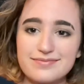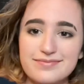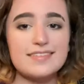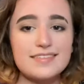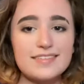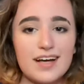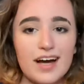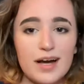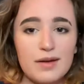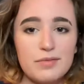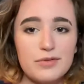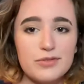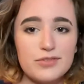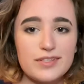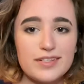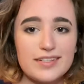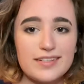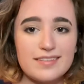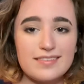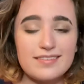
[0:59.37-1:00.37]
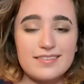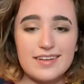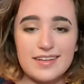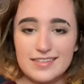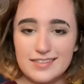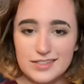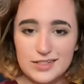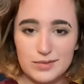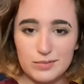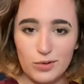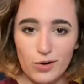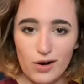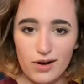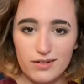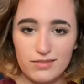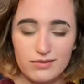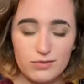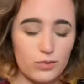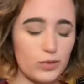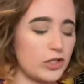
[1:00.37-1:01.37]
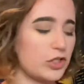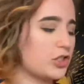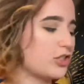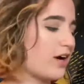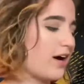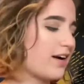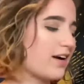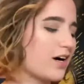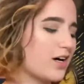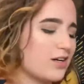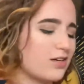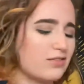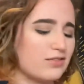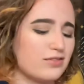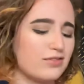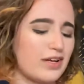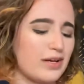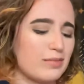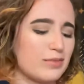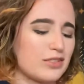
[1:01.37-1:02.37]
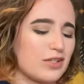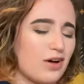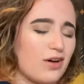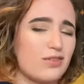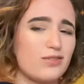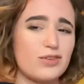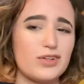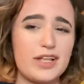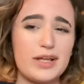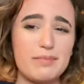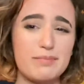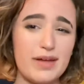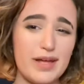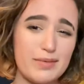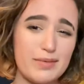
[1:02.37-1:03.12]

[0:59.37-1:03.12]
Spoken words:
I'm using Instamorph, which I got off of Amazon for like maybe